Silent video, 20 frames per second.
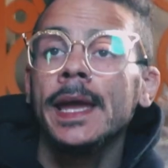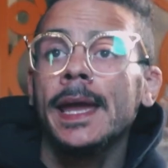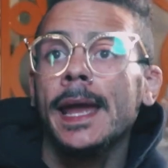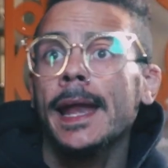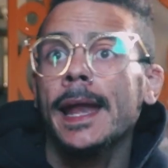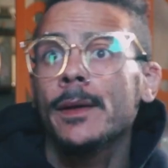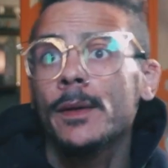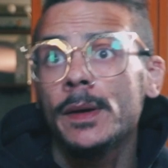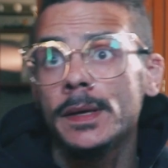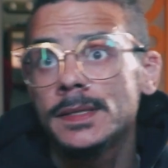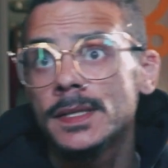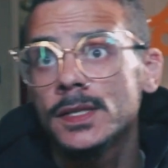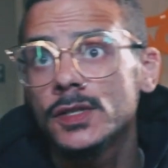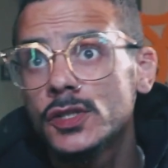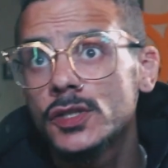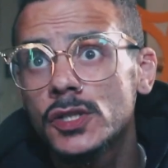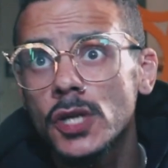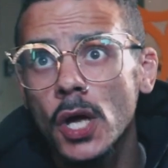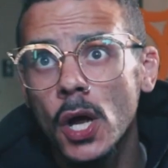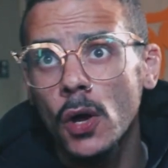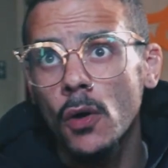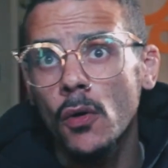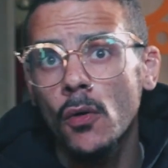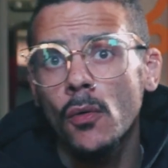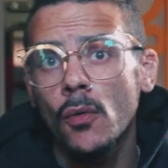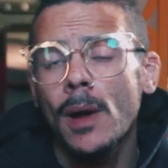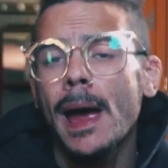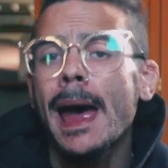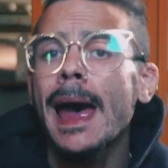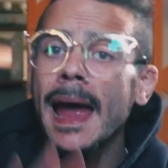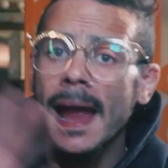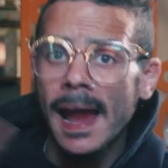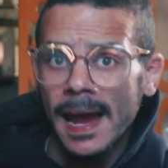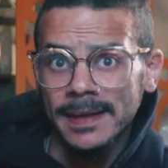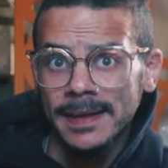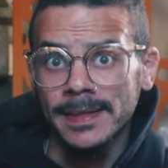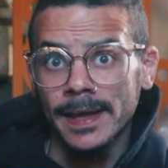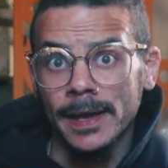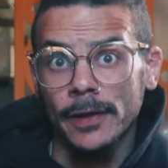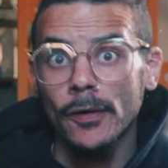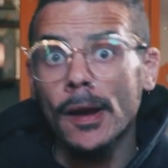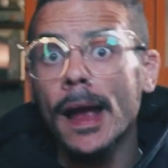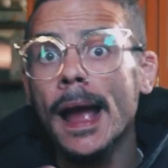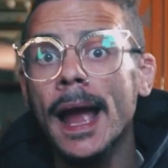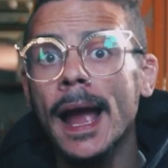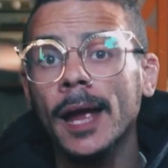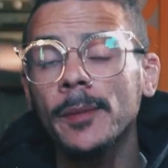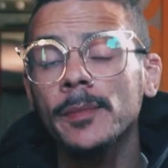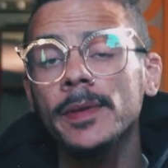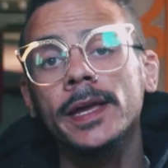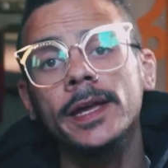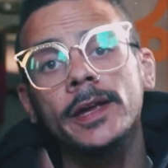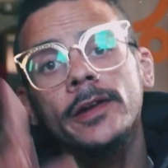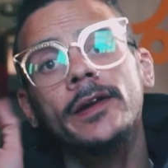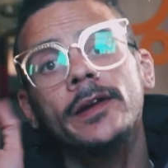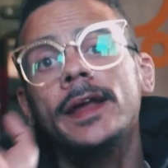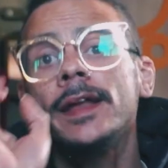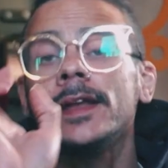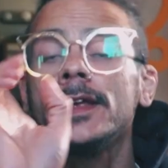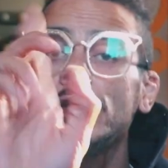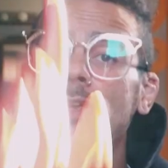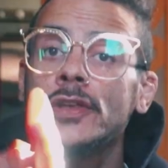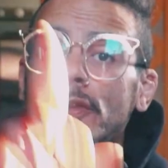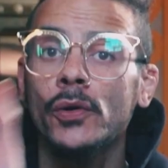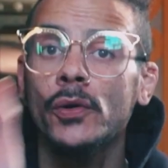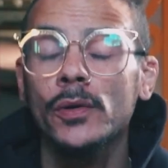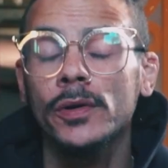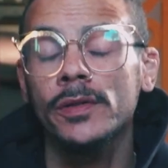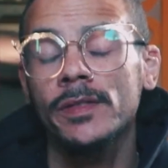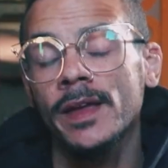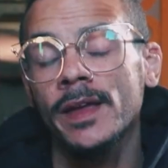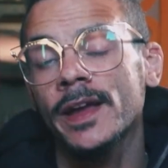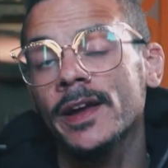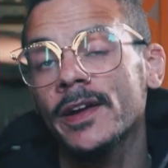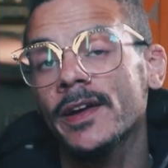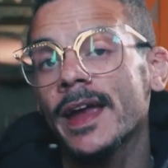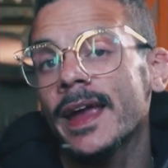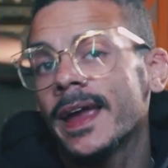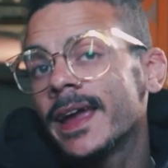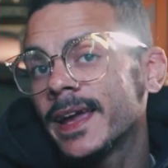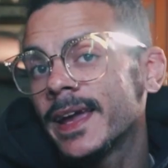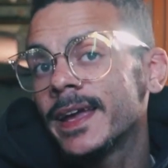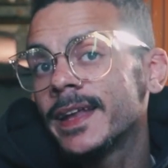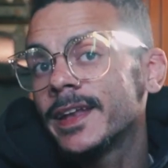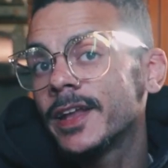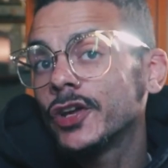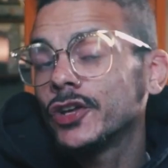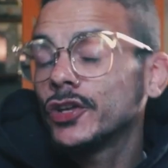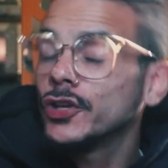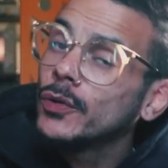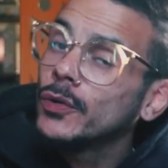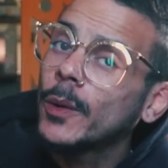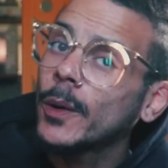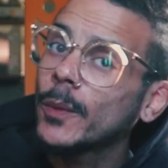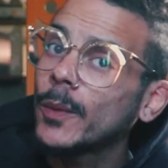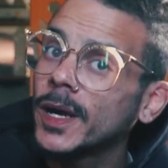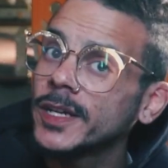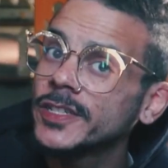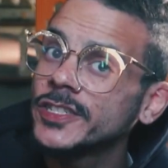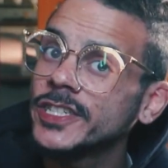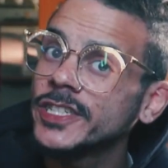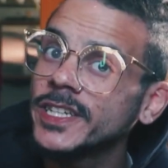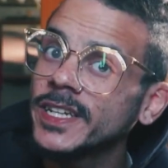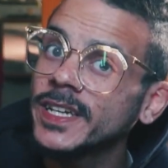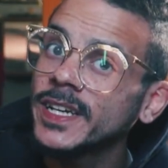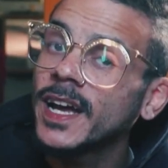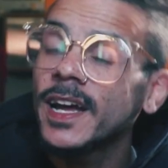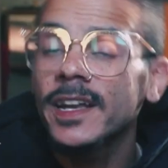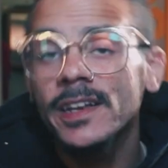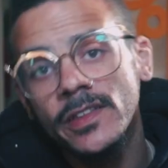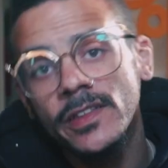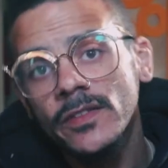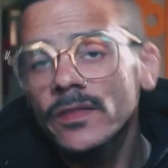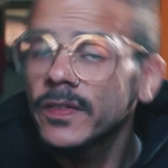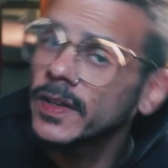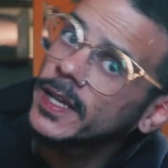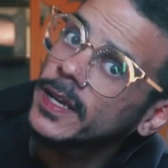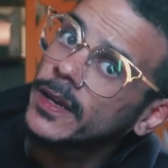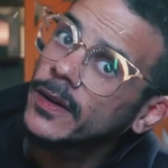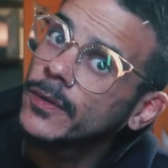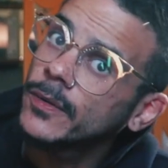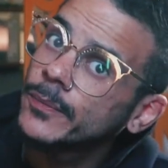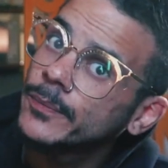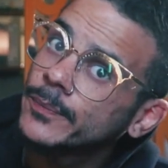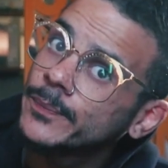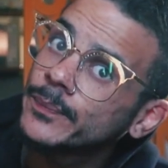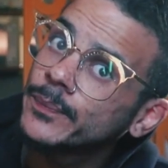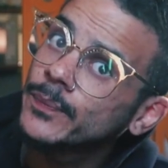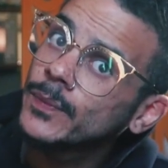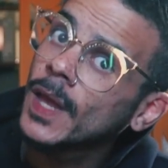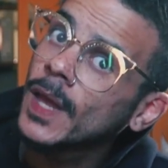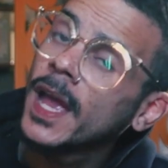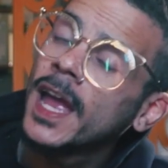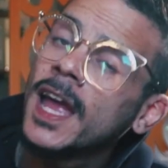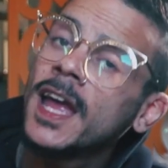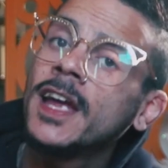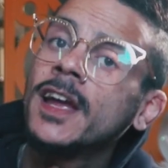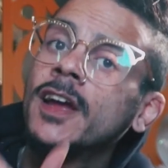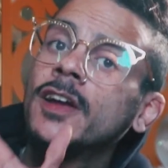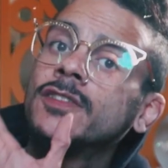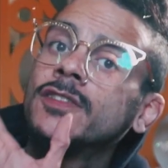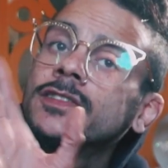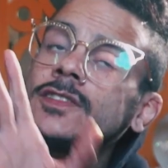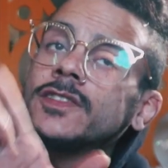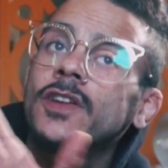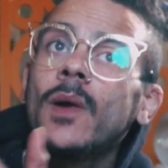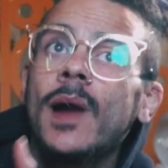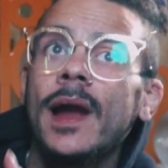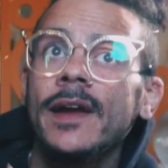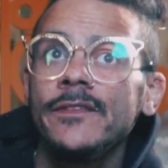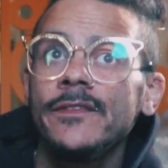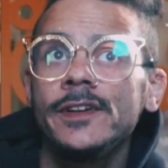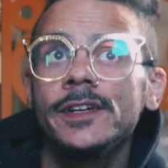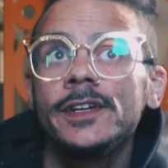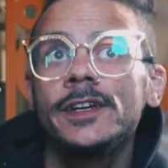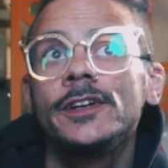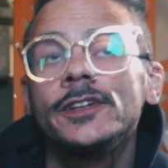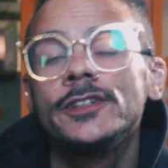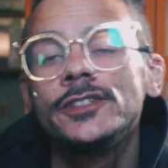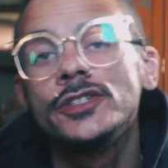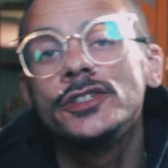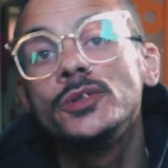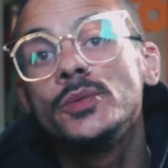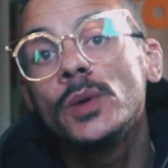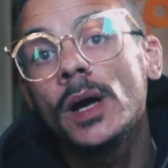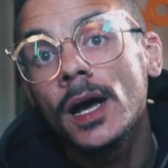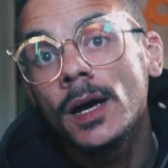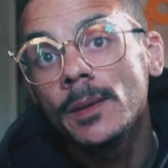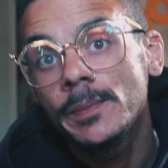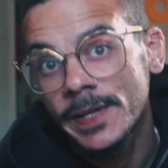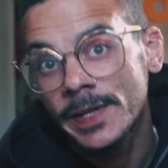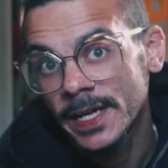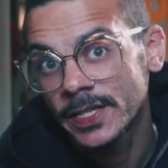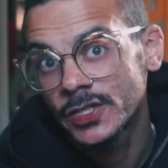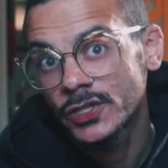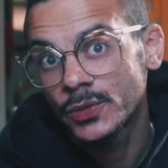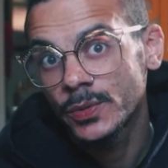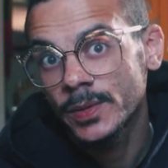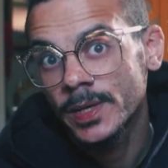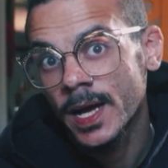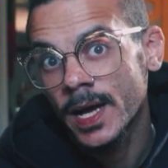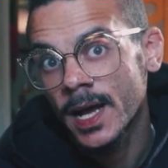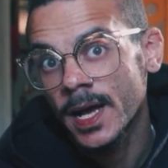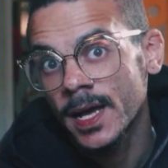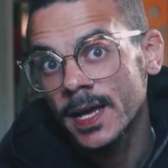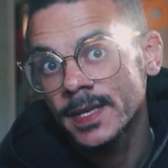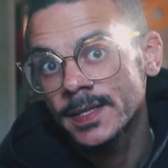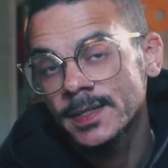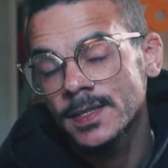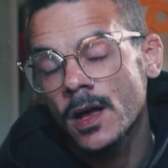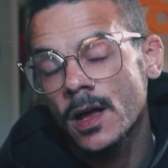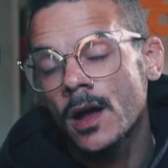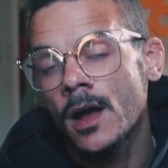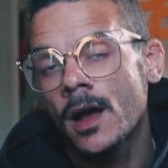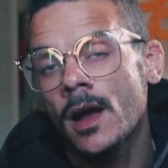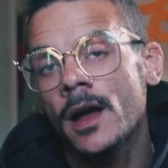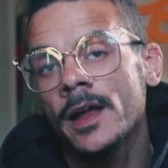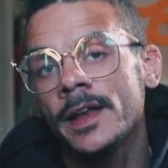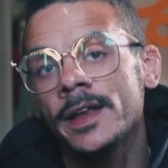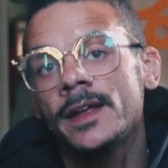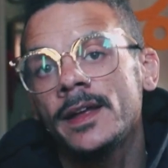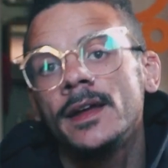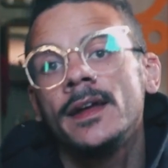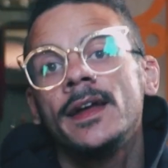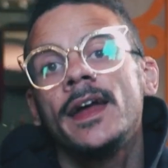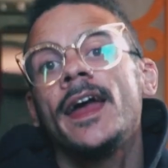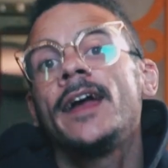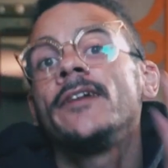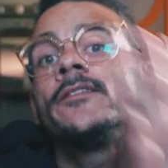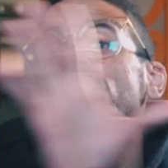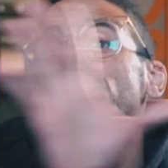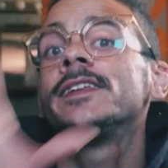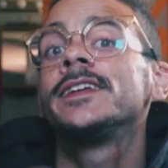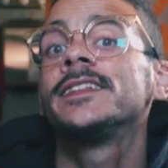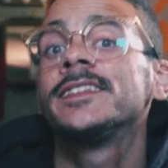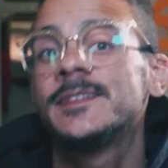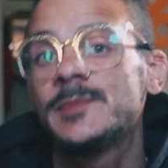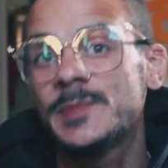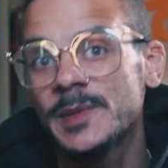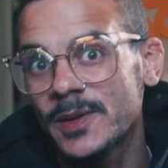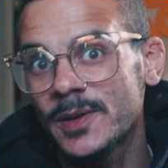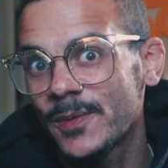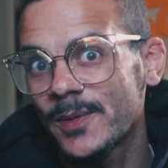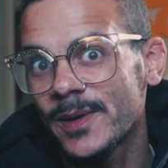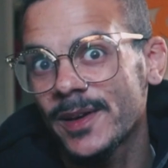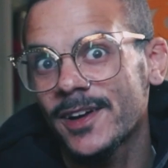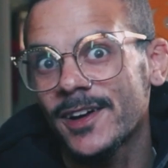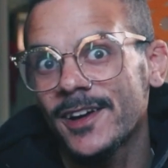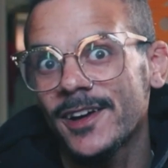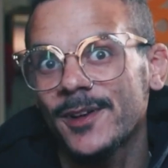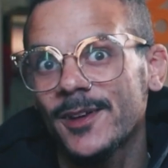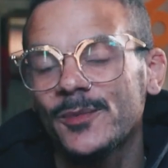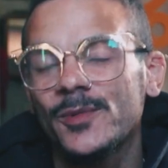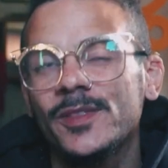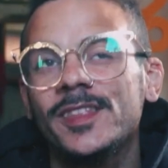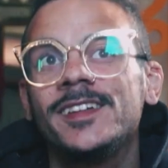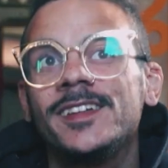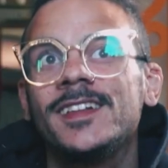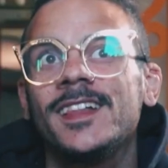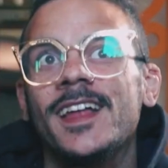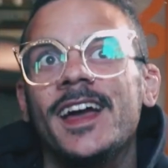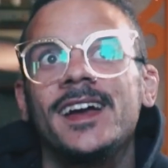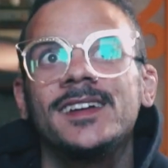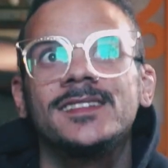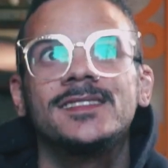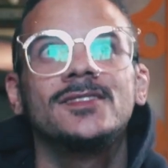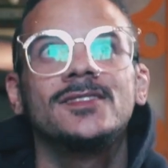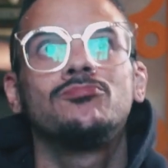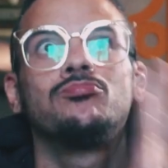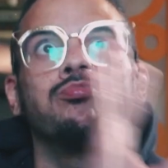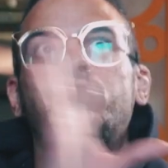Anyways, so hi there. I'm here and you're there and you are watching another video. So I figured to update you guys on everything that's been going on within the last...